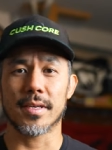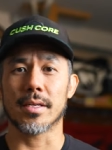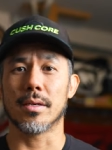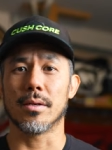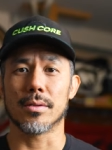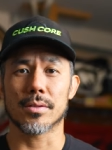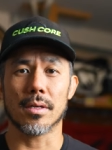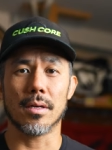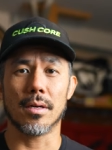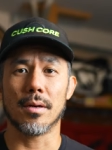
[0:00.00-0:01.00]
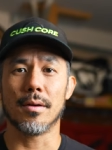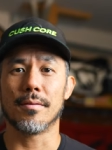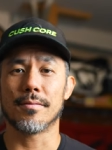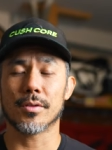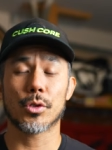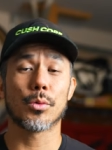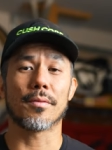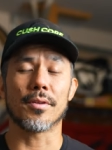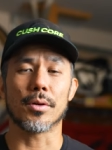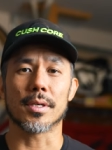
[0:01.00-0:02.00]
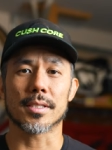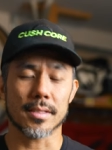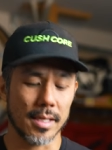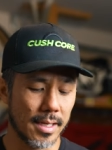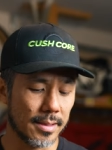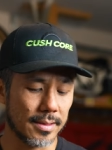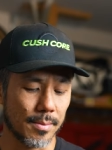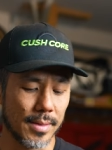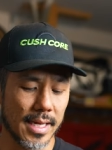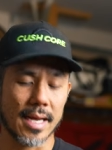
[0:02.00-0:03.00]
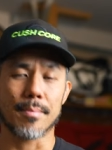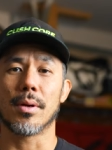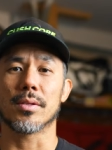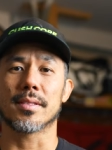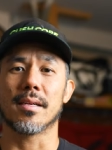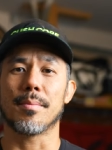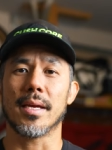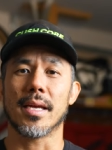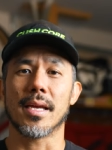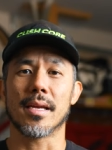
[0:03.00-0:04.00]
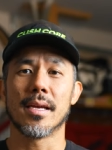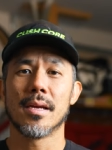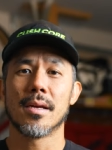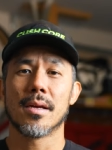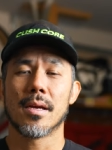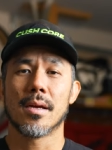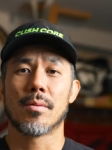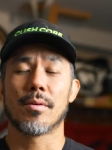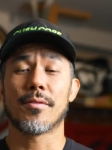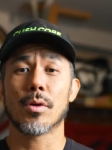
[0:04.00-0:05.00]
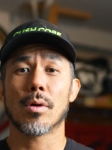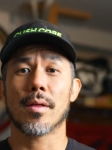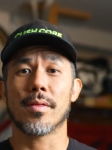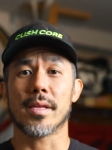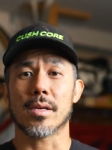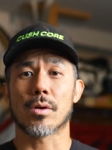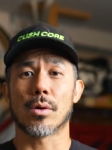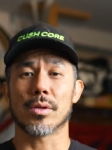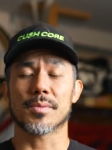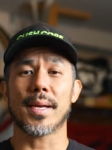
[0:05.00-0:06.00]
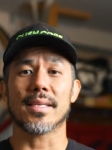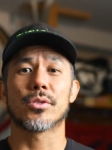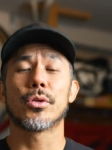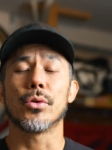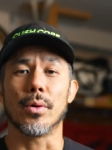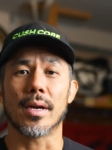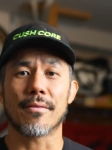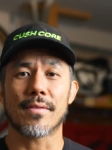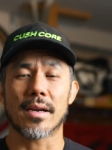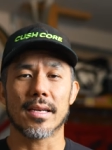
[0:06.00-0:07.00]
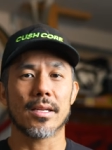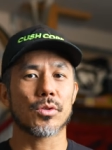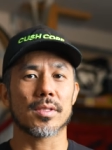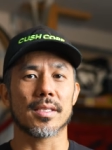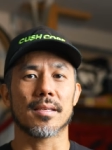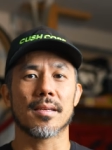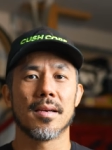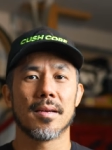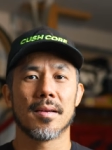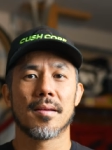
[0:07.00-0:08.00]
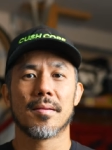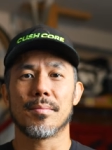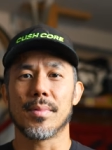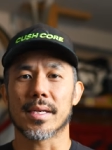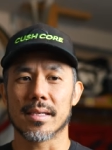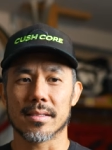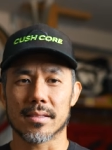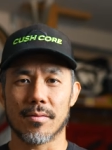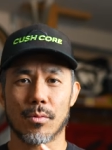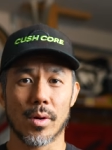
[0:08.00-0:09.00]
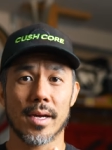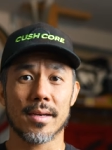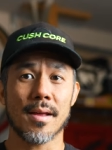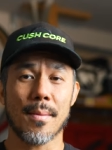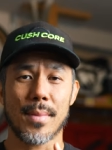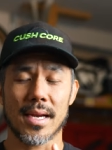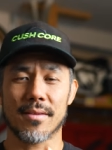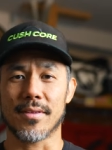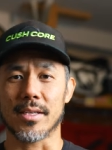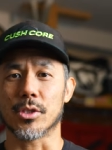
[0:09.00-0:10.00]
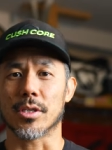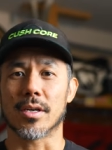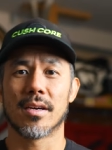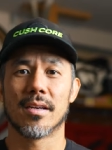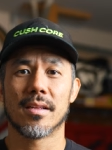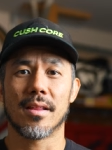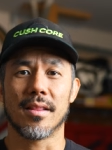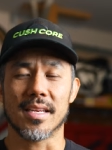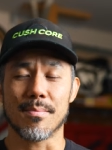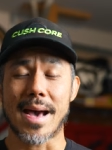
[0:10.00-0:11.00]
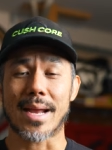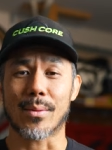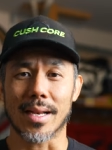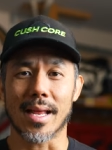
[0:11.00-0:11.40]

videos of shoe reviewers, and somebody had posted up a review on the Coros Pace two, and I found it interesting because of one main feature, the battery